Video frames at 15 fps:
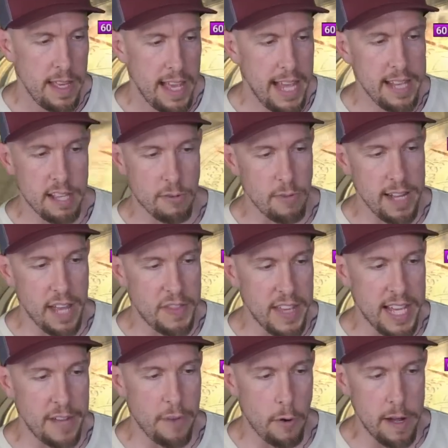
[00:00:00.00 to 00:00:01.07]
A3, I think
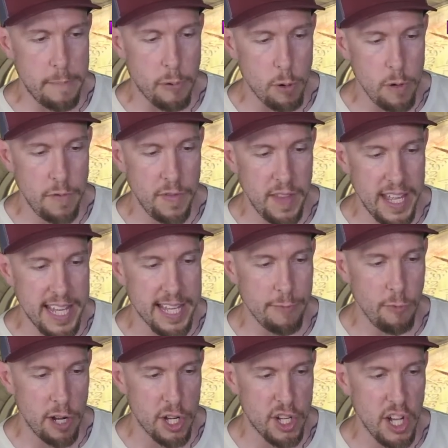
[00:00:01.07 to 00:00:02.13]
I've already proven that he can
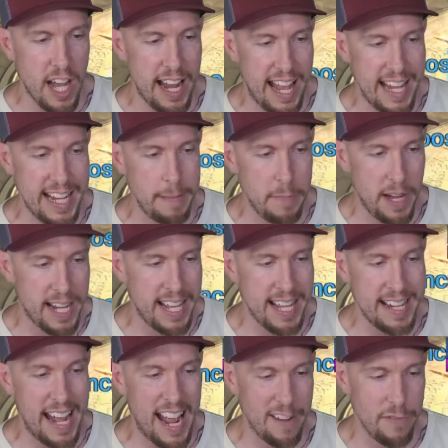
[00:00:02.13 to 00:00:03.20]
one-shot anybody
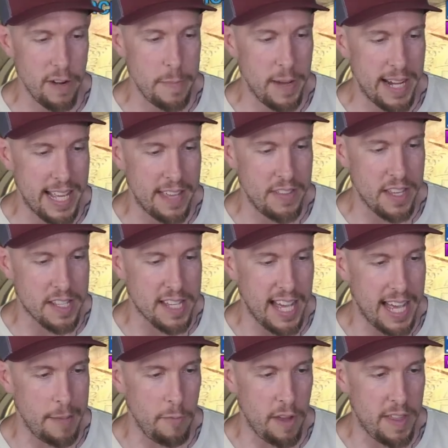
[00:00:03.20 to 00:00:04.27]
and everybody in this
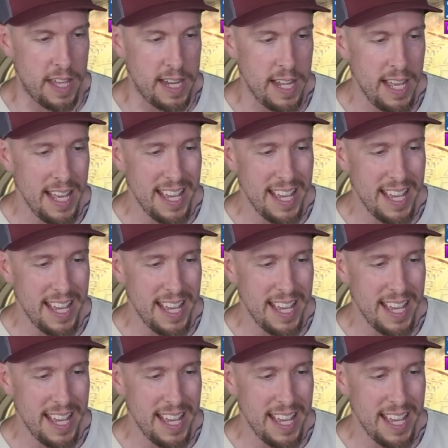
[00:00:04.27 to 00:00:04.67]
game with it.